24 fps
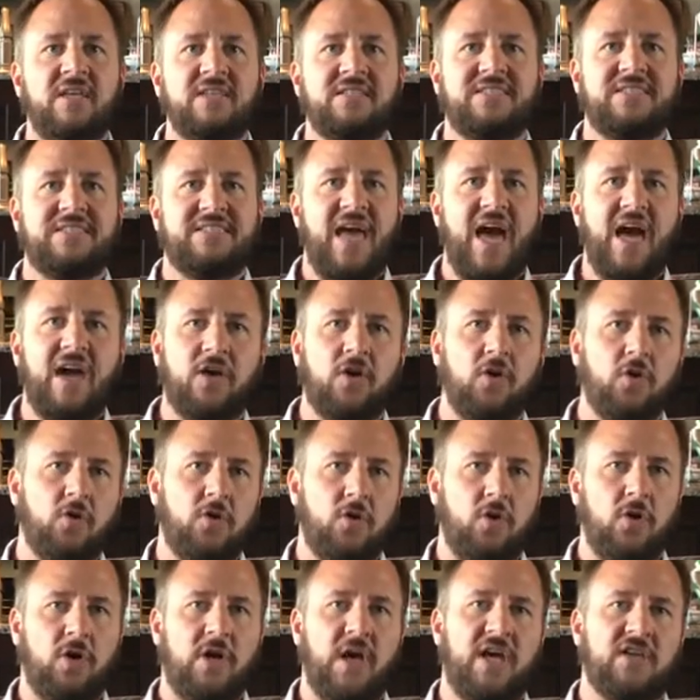is stagger
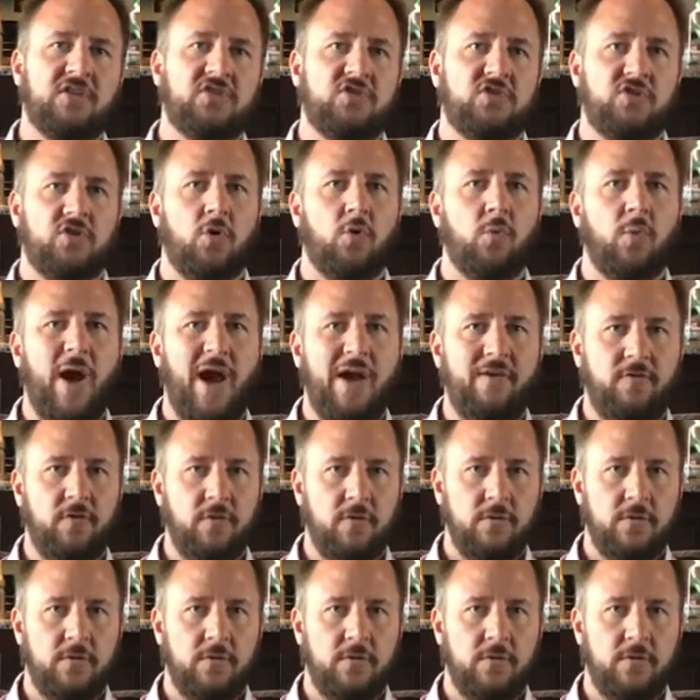your guest's arrival.